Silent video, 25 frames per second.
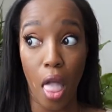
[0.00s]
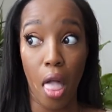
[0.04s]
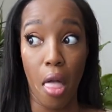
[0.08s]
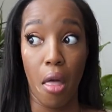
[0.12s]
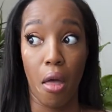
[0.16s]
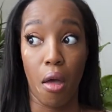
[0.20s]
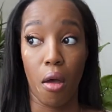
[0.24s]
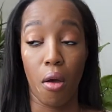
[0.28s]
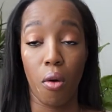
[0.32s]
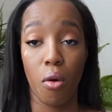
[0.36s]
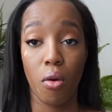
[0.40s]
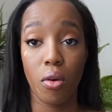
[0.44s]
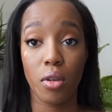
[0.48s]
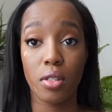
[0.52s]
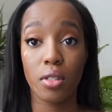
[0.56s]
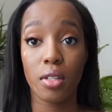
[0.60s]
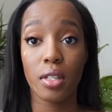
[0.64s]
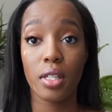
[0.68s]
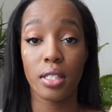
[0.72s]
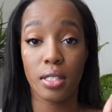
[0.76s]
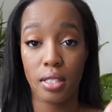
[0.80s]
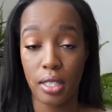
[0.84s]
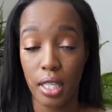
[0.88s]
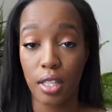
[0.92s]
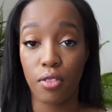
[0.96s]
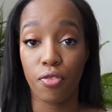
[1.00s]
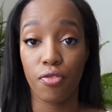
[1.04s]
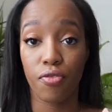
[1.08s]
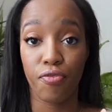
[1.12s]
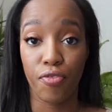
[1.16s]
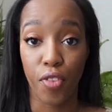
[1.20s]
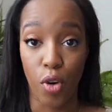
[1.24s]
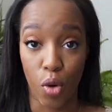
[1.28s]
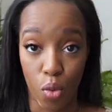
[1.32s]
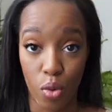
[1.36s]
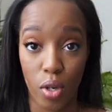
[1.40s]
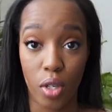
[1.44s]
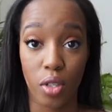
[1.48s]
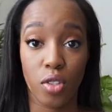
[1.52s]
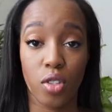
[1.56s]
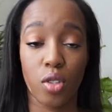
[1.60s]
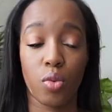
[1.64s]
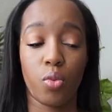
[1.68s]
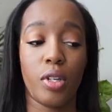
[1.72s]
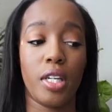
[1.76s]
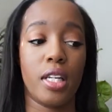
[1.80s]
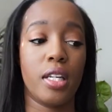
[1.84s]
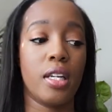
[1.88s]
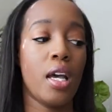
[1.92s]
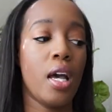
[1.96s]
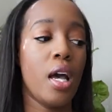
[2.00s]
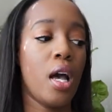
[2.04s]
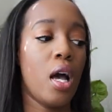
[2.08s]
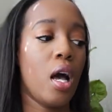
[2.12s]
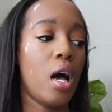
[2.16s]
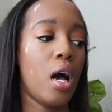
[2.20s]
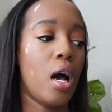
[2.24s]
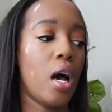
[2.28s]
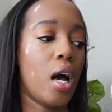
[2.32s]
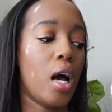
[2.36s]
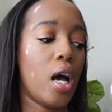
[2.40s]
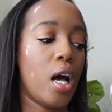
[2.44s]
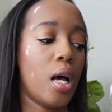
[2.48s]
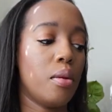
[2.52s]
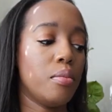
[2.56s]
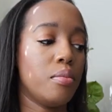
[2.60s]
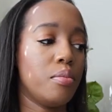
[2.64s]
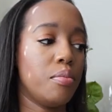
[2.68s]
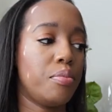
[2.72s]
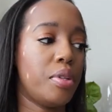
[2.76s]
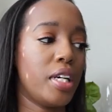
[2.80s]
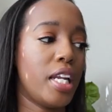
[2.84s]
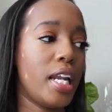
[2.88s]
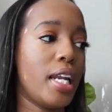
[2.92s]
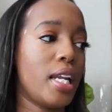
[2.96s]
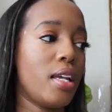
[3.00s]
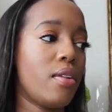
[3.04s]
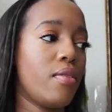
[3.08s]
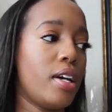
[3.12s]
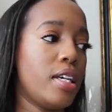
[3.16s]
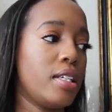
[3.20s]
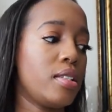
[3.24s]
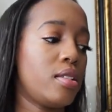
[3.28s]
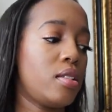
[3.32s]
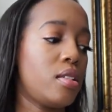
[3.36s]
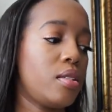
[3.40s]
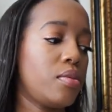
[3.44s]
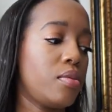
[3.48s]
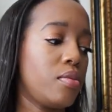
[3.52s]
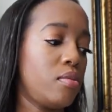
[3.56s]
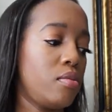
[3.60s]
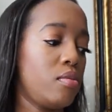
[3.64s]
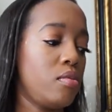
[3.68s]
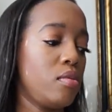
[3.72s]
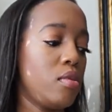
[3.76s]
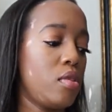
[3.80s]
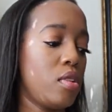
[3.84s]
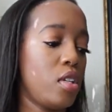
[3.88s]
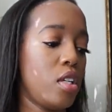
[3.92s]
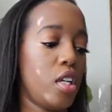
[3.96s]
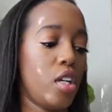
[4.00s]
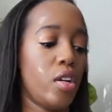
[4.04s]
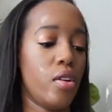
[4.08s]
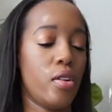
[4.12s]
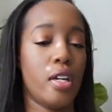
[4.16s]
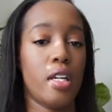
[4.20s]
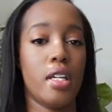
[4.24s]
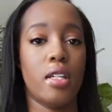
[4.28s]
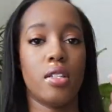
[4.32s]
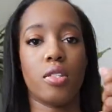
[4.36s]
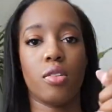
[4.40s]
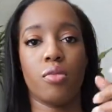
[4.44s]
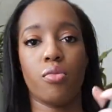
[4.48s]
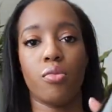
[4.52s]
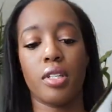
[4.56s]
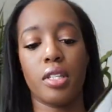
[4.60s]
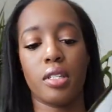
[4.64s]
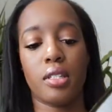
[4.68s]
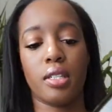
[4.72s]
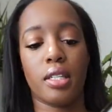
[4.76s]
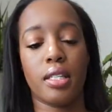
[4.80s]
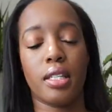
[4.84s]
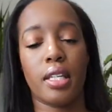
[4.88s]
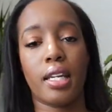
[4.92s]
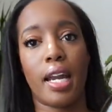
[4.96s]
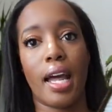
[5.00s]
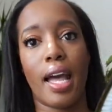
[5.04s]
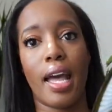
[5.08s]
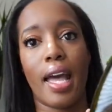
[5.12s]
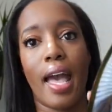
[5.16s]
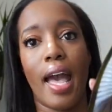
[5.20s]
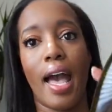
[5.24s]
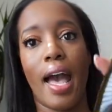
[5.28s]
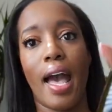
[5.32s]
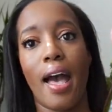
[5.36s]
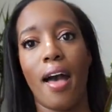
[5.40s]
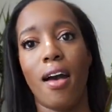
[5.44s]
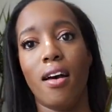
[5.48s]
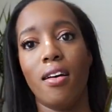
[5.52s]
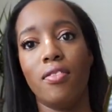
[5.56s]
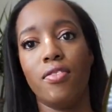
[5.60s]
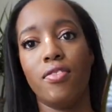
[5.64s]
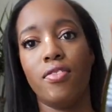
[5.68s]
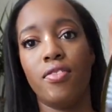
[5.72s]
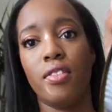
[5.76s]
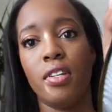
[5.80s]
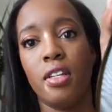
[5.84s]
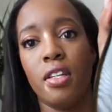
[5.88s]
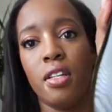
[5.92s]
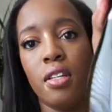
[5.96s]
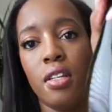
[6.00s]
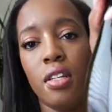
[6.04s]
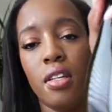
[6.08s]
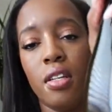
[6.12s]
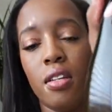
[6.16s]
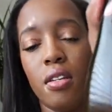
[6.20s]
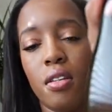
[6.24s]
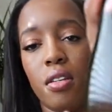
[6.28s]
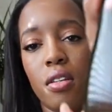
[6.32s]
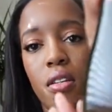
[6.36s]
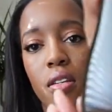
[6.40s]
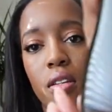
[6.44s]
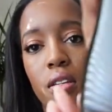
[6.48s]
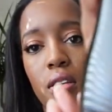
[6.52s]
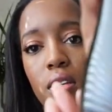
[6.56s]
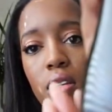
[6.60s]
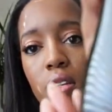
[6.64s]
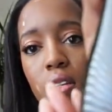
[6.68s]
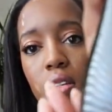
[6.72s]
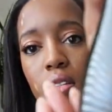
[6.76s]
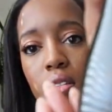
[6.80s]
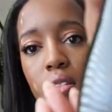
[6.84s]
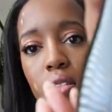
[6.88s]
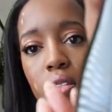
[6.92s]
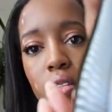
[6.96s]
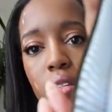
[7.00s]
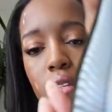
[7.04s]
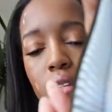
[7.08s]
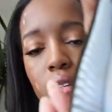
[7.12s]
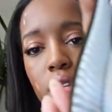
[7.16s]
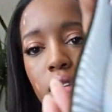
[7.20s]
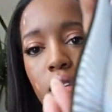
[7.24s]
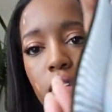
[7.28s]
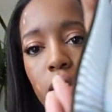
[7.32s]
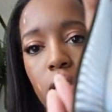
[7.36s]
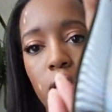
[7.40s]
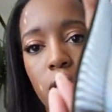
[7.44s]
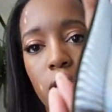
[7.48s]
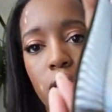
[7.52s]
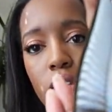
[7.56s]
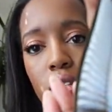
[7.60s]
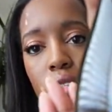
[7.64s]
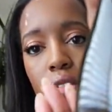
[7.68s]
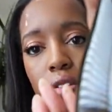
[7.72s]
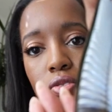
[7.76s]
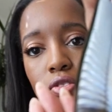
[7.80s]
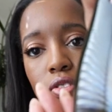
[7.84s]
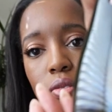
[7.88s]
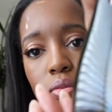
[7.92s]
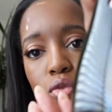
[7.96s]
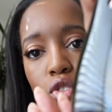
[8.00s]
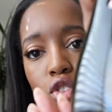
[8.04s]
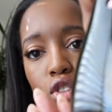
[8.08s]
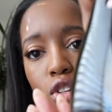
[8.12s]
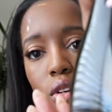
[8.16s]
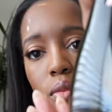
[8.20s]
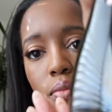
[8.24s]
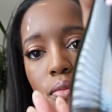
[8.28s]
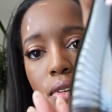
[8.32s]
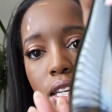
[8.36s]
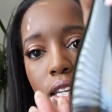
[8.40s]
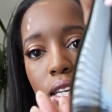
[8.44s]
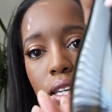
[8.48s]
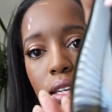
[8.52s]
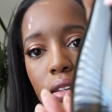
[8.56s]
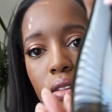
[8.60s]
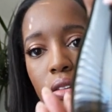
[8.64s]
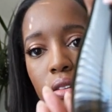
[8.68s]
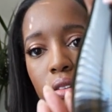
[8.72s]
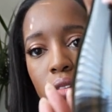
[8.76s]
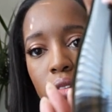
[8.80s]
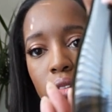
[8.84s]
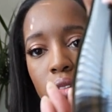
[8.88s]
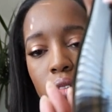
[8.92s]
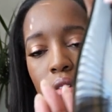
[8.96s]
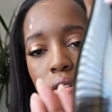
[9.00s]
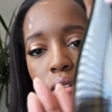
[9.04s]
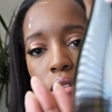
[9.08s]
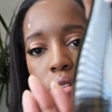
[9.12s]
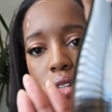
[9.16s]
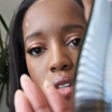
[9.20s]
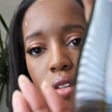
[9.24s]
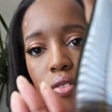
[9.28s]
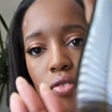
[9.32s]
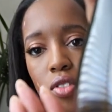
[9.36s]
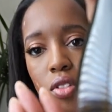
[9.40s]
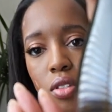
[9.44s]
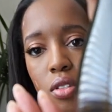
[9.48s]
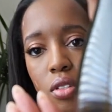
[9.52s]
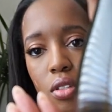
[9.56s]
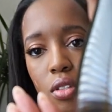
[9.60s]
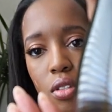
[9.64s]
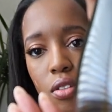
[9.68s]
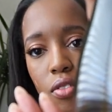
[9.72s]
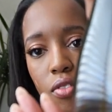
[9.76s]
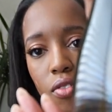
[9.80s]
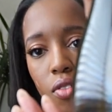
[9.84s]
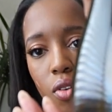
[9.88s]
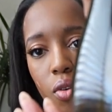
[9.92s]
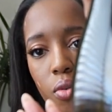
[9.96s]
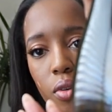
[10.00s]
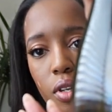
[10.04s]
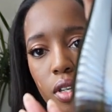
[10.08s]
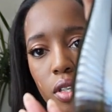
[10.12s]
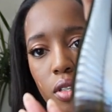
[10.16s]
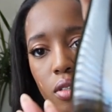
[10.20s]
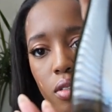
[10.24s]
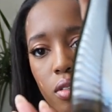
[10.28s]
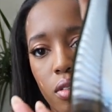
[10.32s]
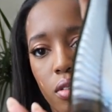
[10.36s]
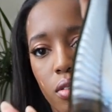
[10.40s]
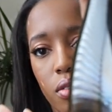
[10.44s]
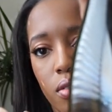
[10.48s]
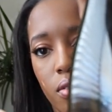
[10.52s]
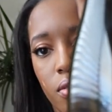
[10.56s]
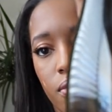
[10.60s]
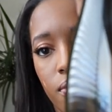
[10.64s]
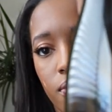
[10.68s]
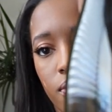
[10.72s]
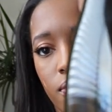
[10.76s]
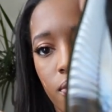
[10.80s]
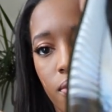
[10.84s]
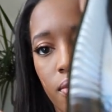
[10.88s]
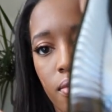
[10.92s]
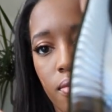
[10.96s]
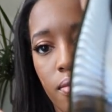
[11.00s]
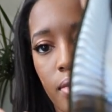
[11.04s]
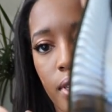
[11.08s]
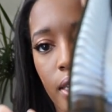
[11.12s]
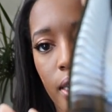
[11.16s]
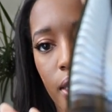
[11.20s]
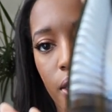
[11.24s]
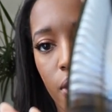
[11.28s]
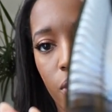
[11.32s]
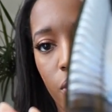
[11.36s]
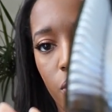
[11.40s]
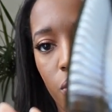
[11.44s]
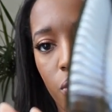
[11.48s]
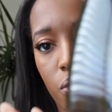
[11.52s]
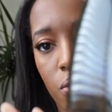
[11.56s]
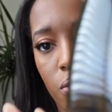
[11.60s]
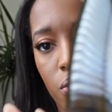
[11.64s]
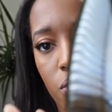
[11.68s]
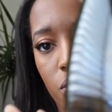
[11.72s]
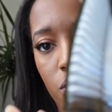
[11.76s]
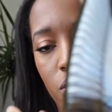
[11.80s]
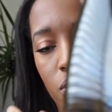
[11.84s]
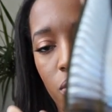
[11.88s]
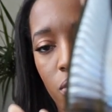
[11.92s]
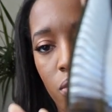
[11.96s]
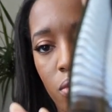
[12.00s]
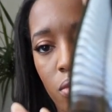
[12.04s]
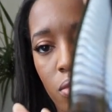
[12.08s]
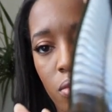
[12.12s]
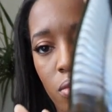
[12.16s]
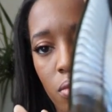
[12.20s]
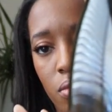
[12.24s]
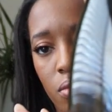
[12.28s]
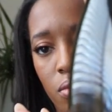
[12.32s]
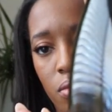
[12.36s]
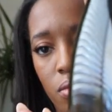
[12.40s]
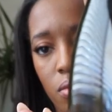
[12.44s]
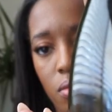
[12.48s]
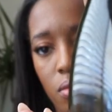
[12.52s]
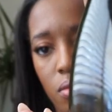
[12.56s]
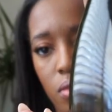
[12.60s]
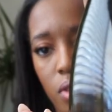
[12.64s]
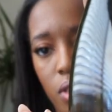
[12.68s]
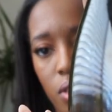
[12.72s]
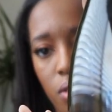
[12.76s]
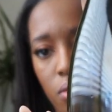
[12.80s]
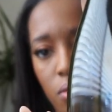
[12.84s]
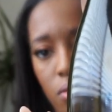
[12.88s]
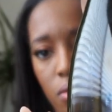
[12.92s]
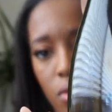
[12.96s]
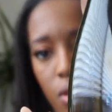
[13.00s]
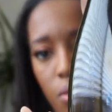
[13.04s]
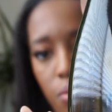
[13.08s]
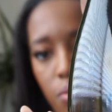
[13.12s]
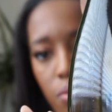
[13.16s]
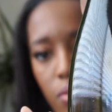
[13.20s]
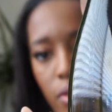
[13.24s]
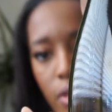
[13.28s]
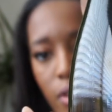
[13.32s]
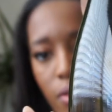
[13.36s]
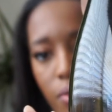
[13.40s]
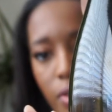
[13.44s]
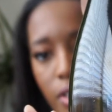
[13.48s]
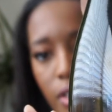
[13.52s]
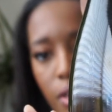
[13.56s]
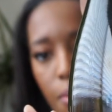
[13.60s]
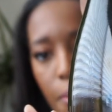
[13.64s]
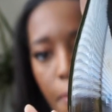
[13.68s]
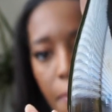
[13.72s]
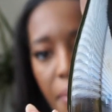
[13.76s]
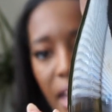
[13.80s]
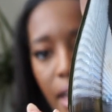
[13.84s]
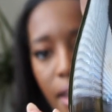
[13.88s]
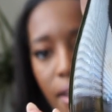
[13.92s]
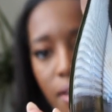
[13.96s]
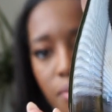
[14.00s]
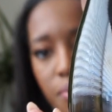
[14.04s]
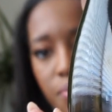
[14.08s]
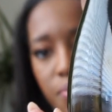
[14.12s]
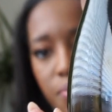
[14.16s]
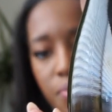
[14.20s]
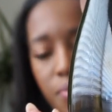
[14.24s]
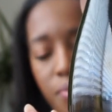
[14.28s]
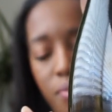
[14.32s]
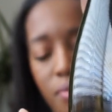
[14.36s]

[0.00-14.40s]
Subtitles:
oh, it's like for real sweet. But anyways, here is a Riesling that I have, and it is from Germany. If she's gonna focus. Hello? No? Oh, here we go. Bam.